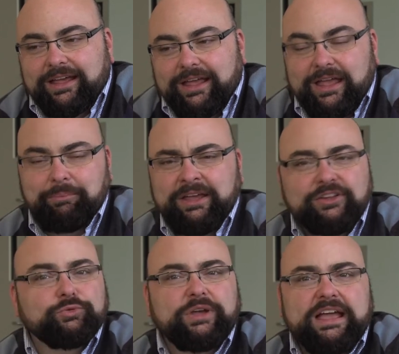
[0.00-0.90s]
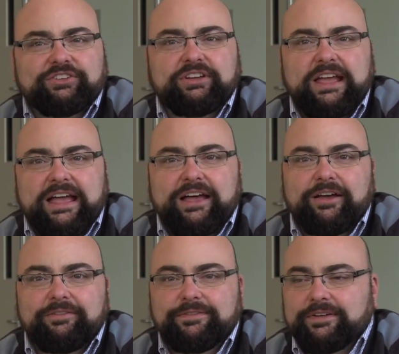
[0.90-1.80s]
It, it means we actually
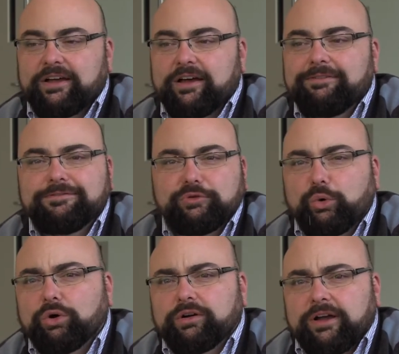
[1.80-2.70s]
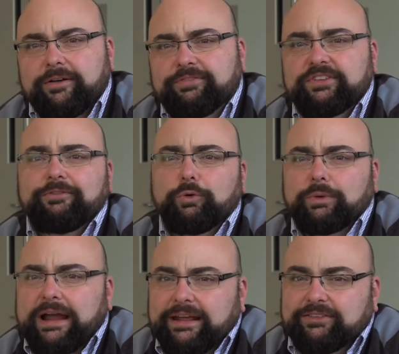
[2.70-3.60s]
have a, a, floor of civil
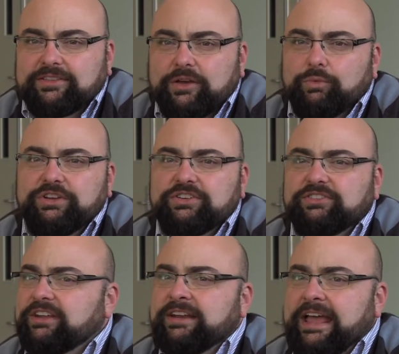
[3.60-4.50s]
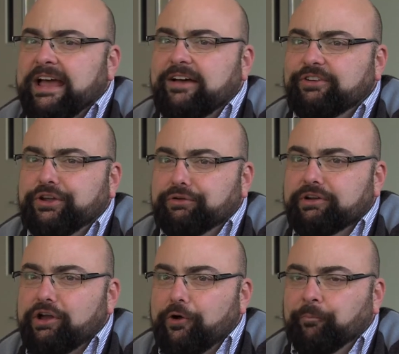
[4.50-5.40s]
rights that we just didn't have a year
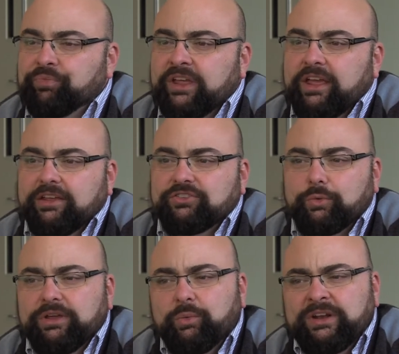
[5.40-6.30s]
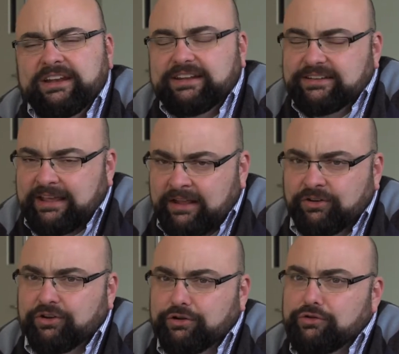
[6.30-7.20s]
ago. So we, we need to
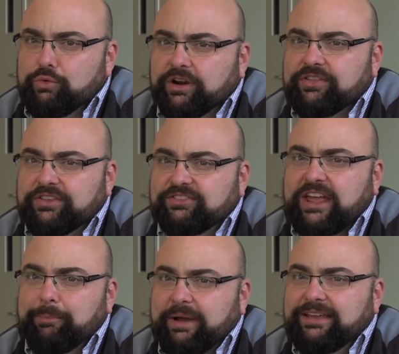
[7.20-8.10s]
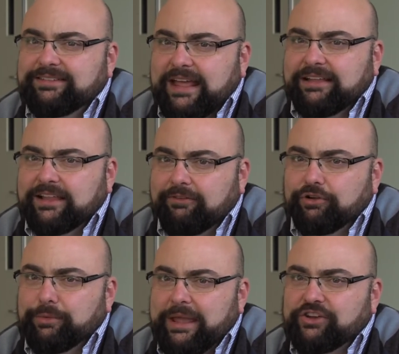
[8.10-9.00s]
continue to do the work at the state by state
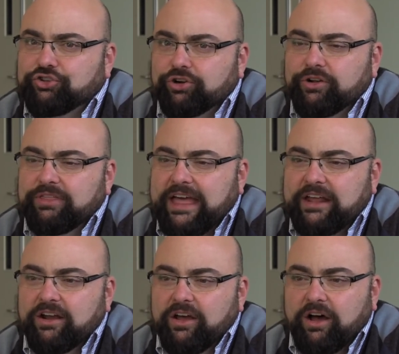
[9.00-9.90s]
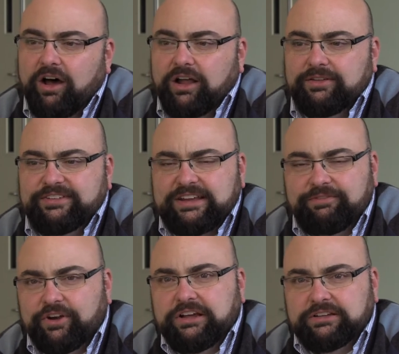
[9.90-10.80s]
level to make sure that all of us have
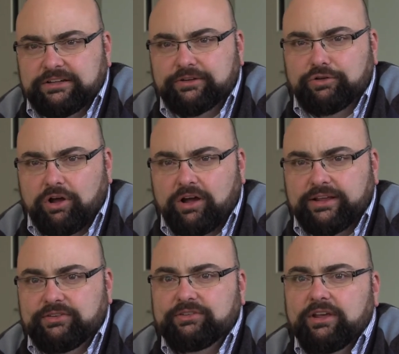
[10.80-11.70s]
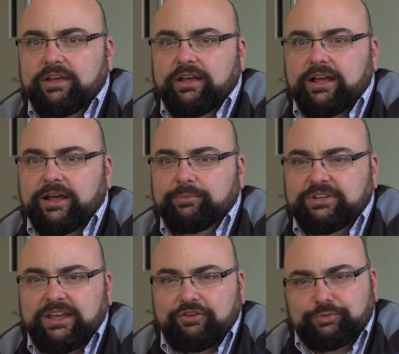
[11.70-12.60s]
very clear laws um,
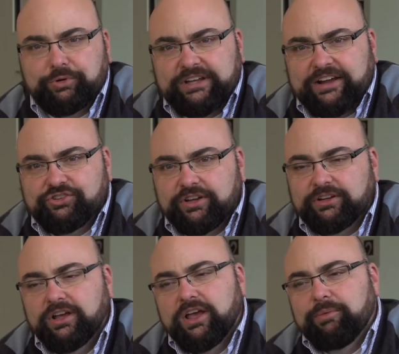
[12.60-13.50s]
to give us protection.